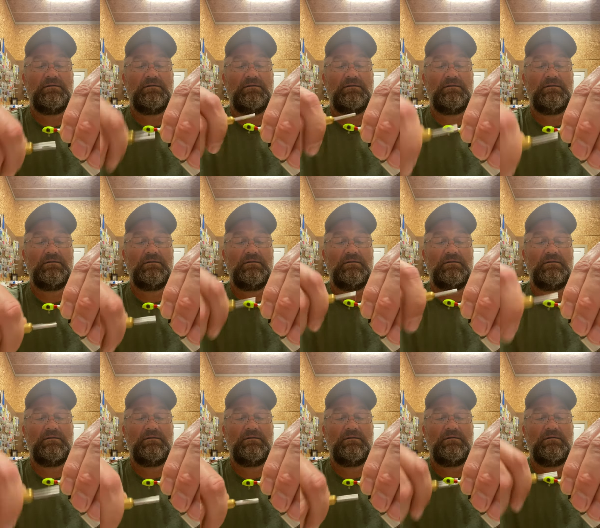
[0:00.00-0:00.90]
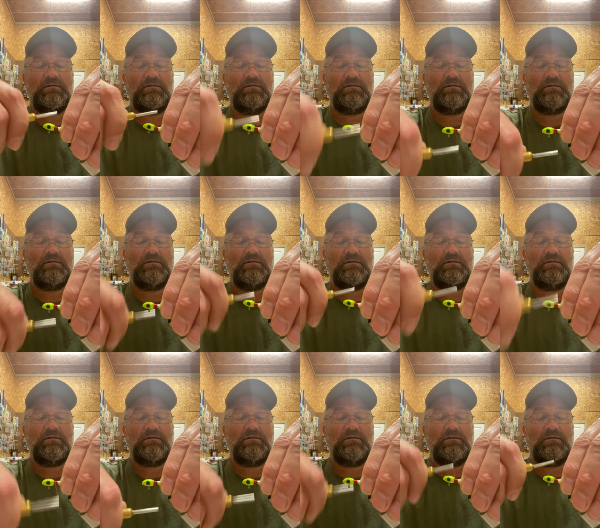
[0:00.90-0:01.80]

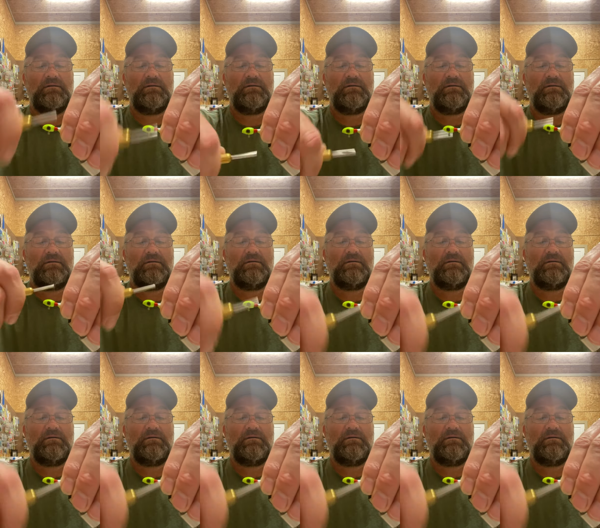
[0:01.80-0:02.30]
[no speech]